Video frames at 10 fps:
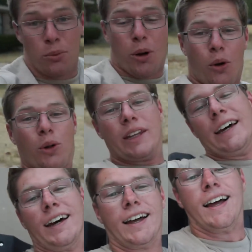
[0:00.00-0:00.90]
and behold,
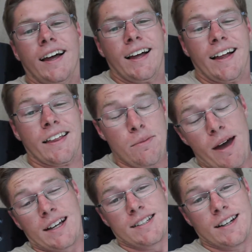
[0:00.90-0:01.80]
the
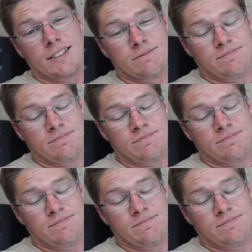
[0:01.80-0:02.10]
back's done.